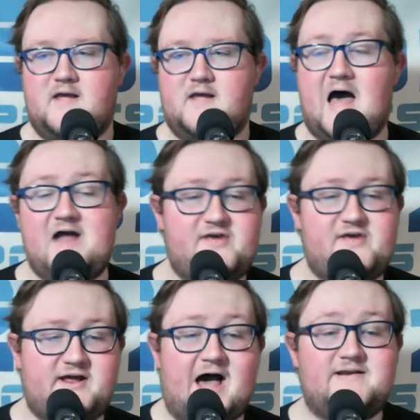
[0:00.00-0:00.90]
guys
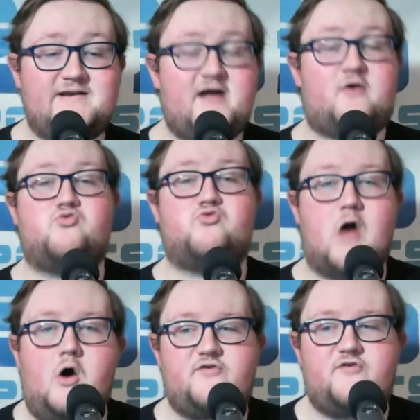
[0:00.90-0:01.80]
and got Nick
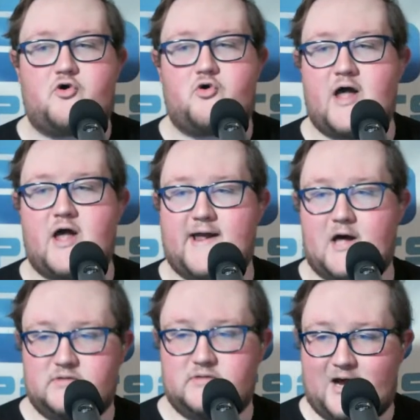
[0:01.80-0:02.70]
Rose, for crying
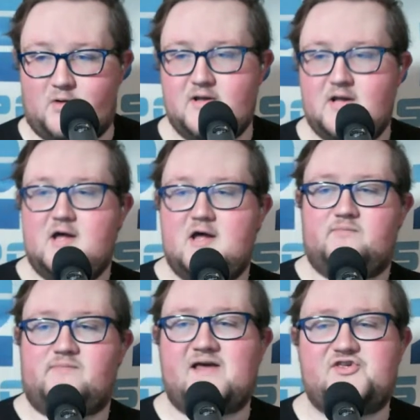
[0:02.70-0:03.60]
out loud.
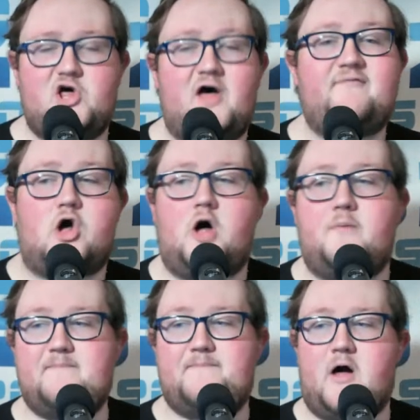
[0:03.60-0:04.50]
They still have
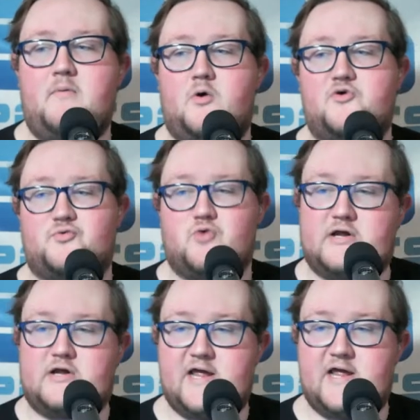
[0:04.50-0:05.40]
Colby Bowman, who was a
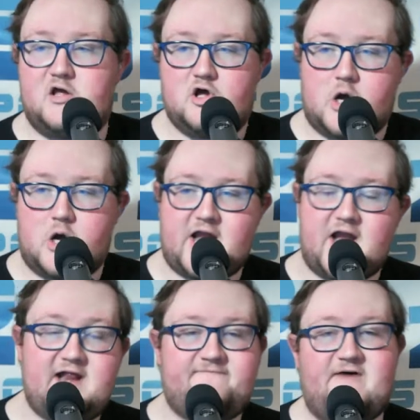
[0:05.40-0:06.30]
rookie, who had an
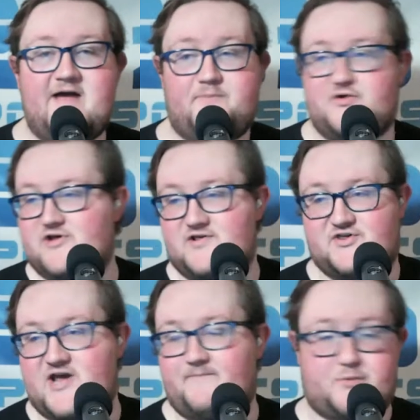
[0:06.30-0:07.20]
85%
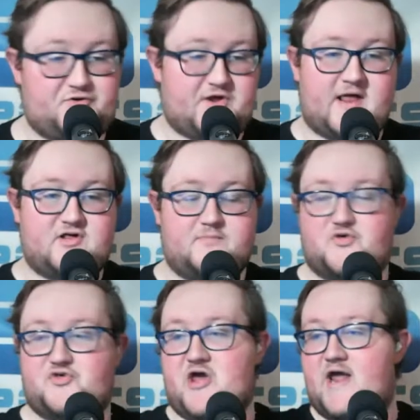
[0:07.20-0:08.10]
save percentage. I'm
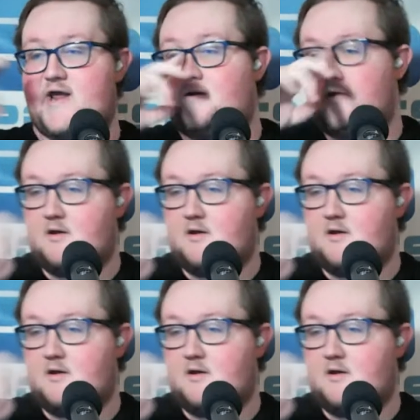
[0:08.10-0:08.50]
just saying.